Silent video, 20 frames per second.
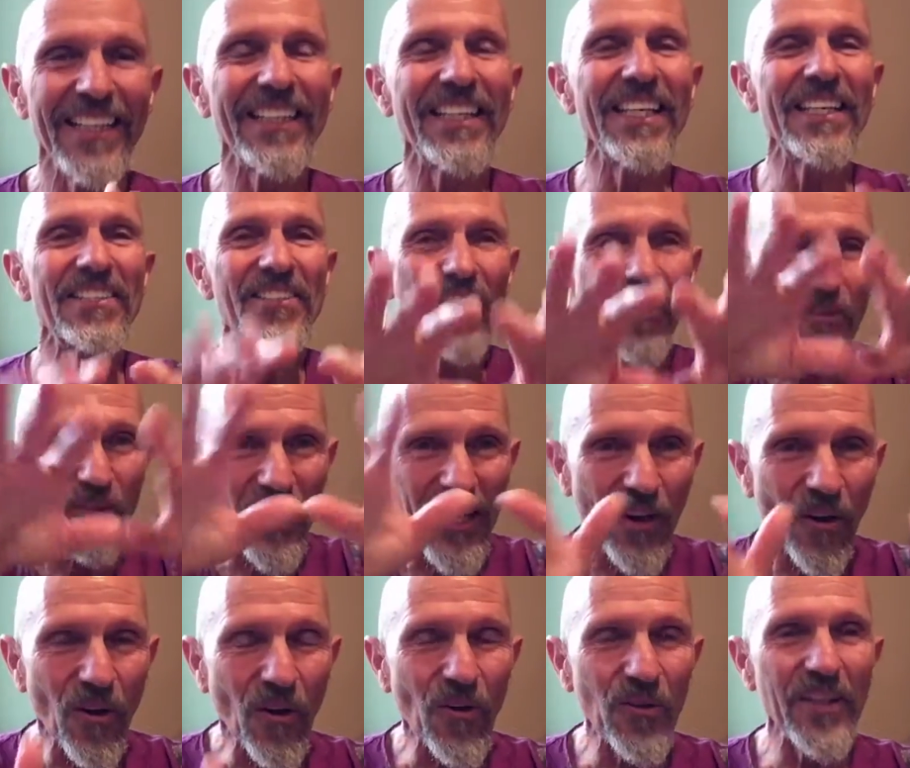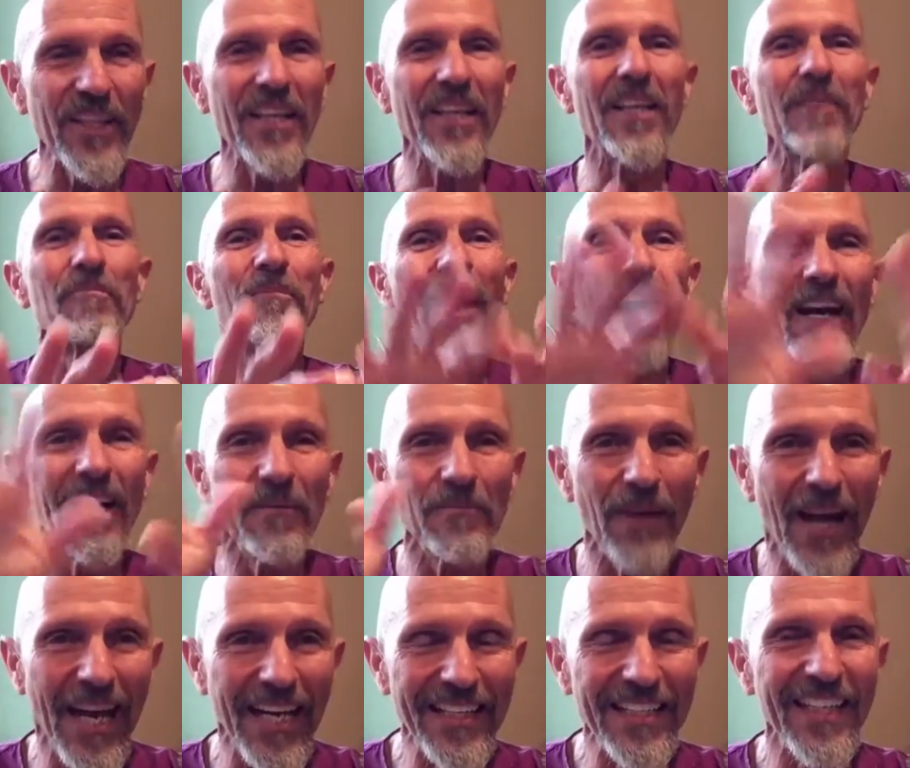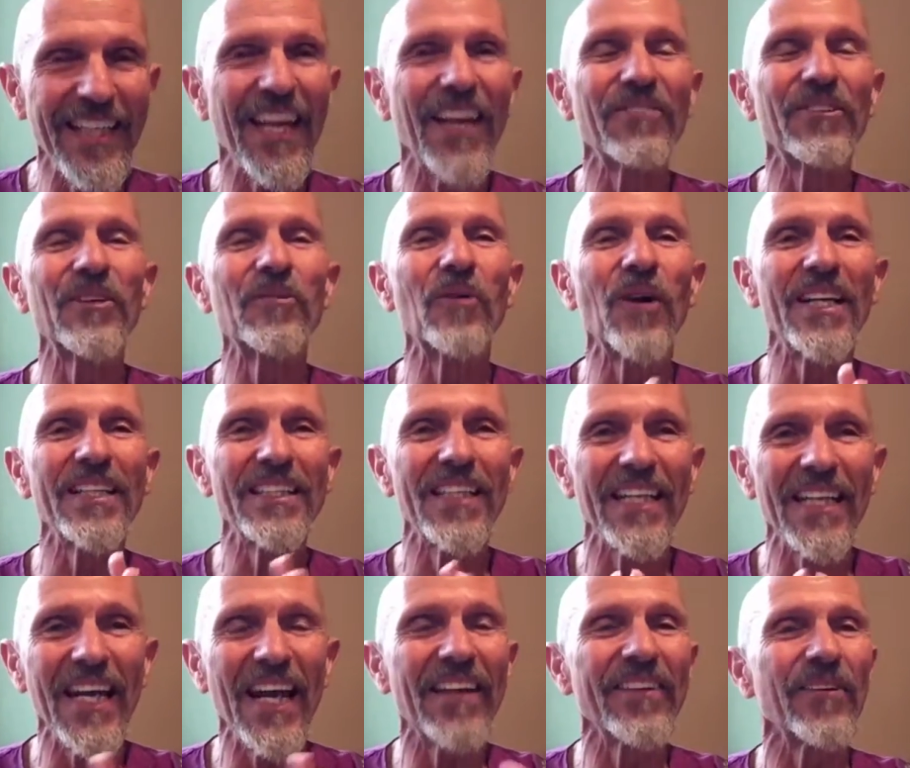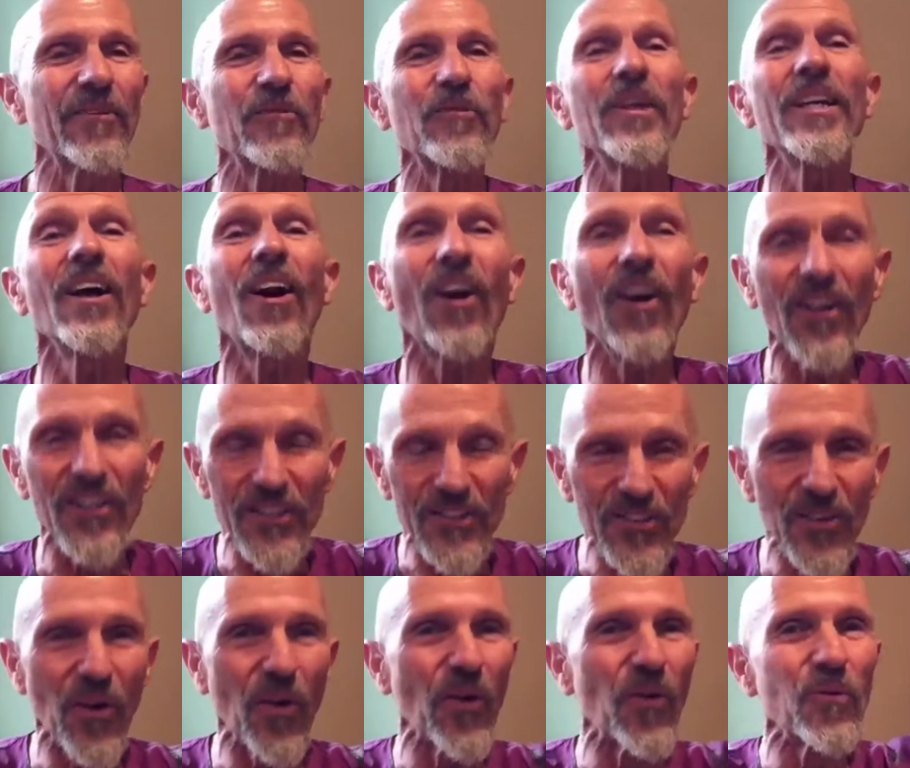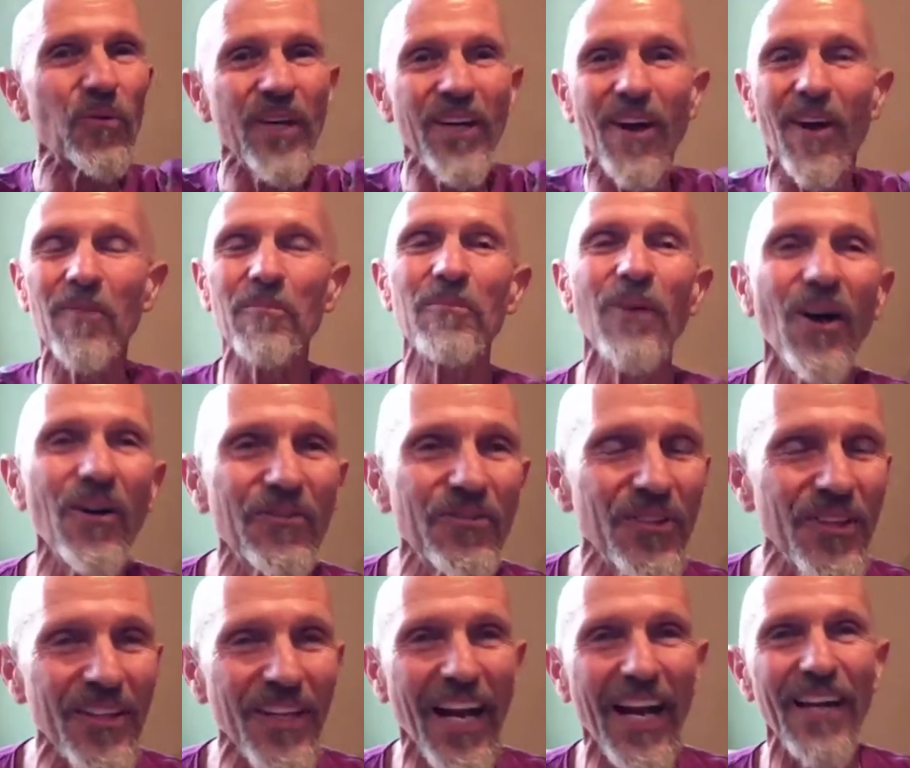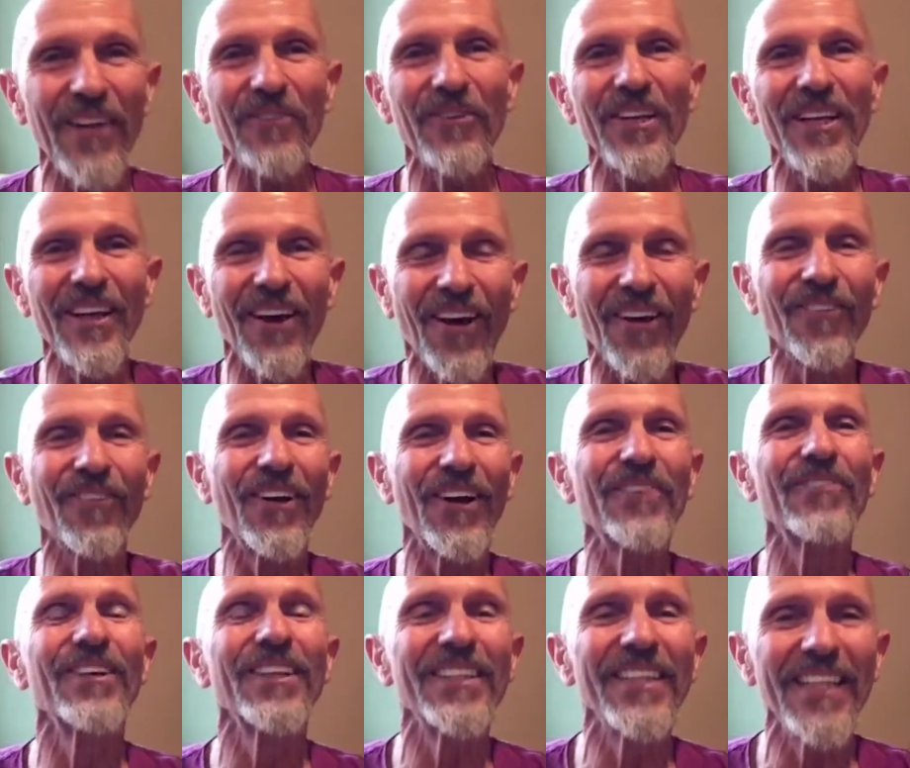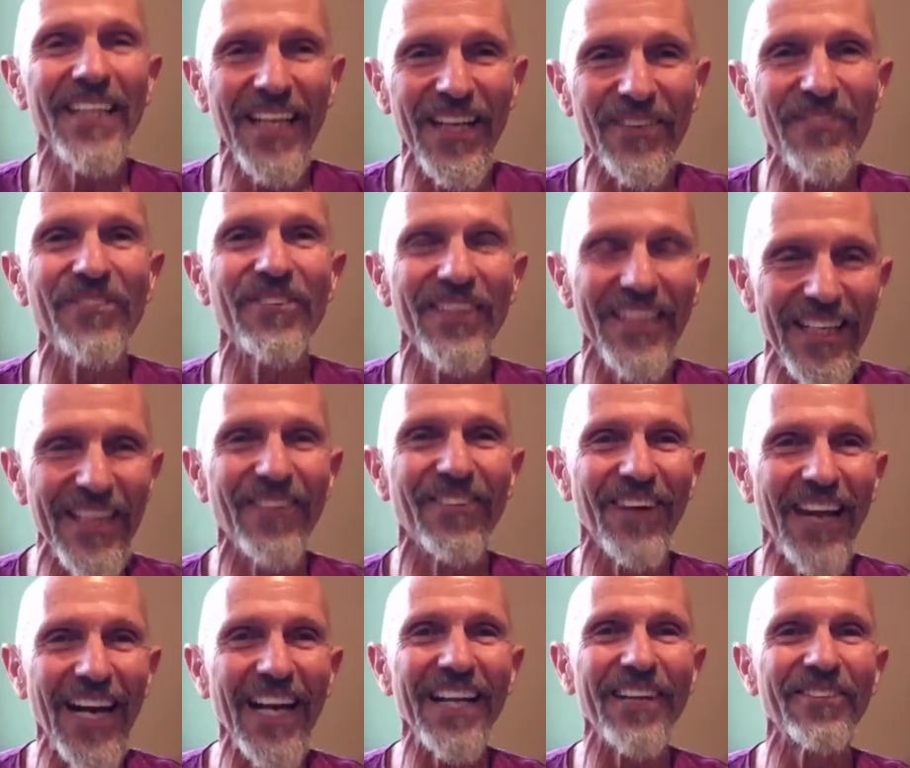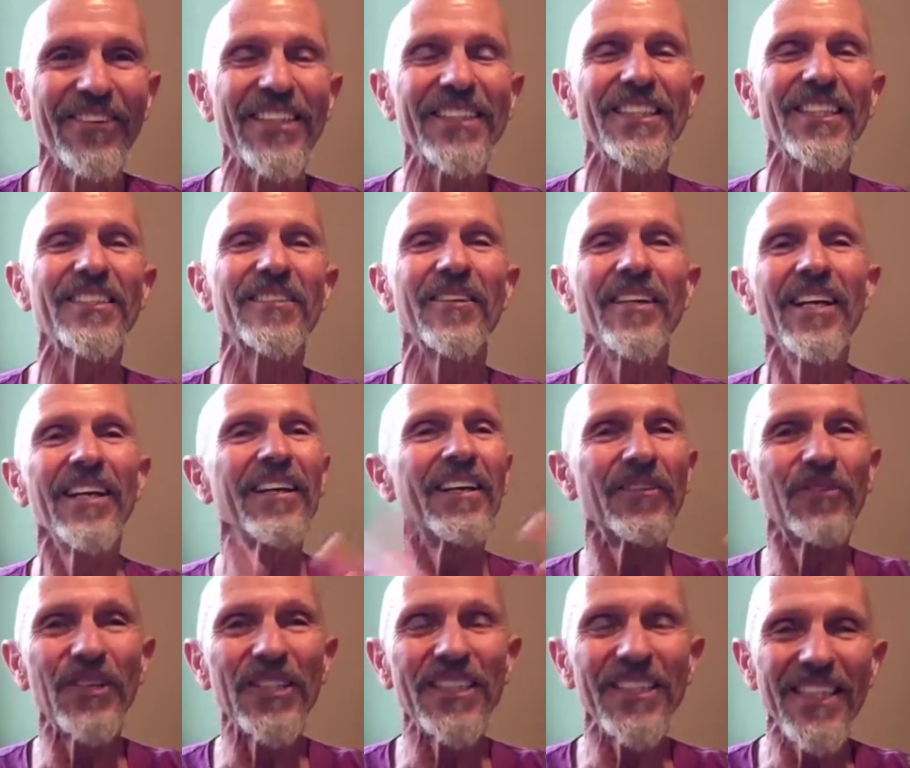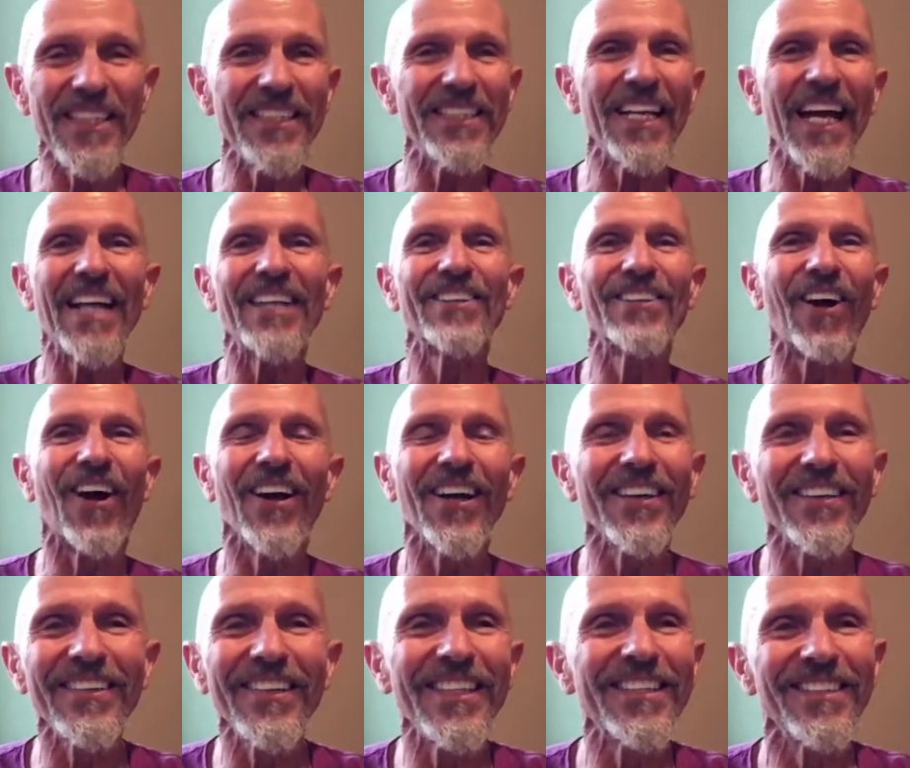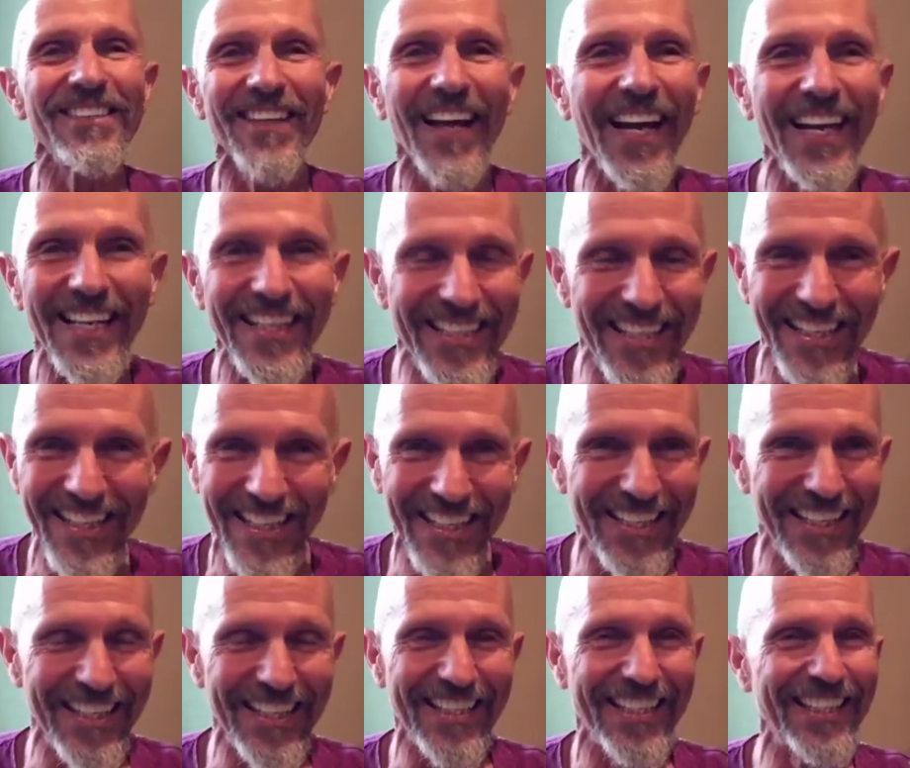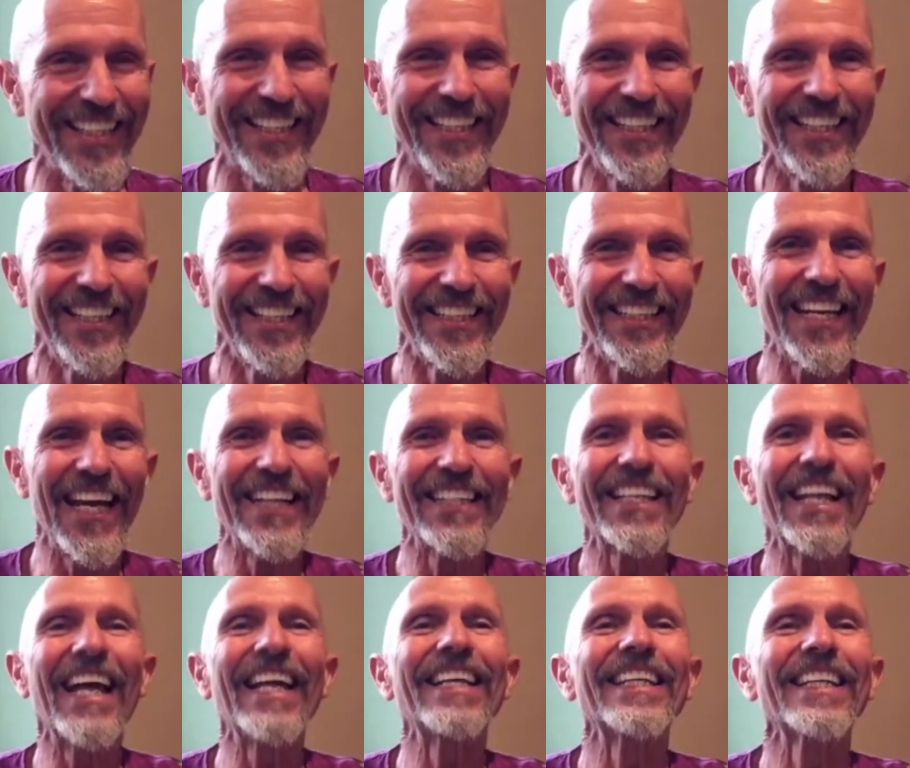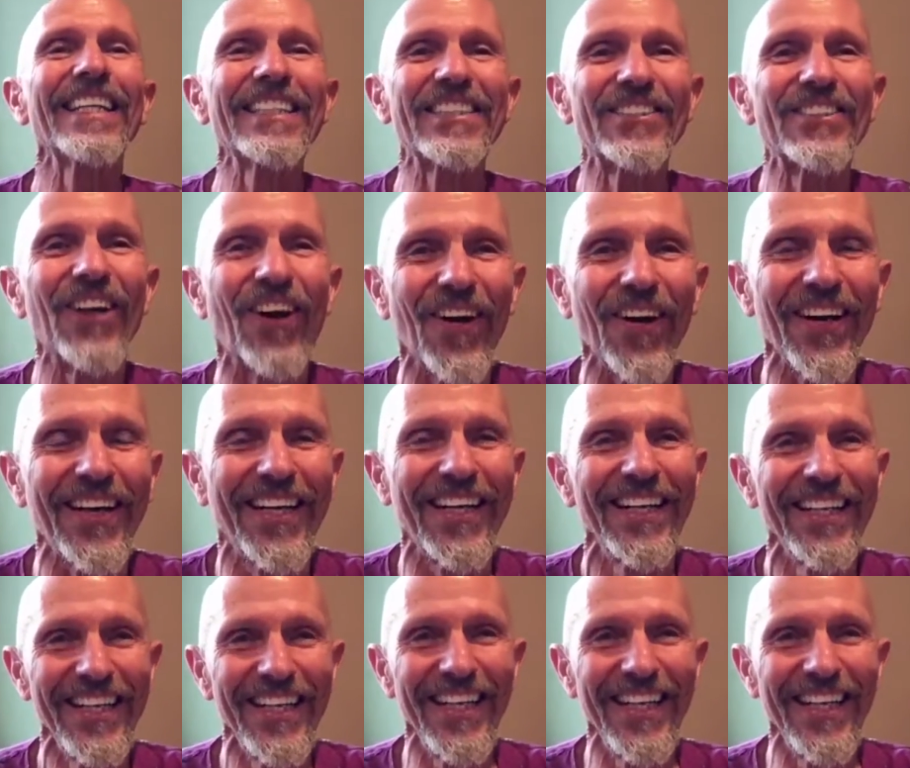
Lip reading: These are what holding and binding everyone together. We are soul, we are above the light, we are one with the infinite, right? Which is that darkless light, that lightless dark.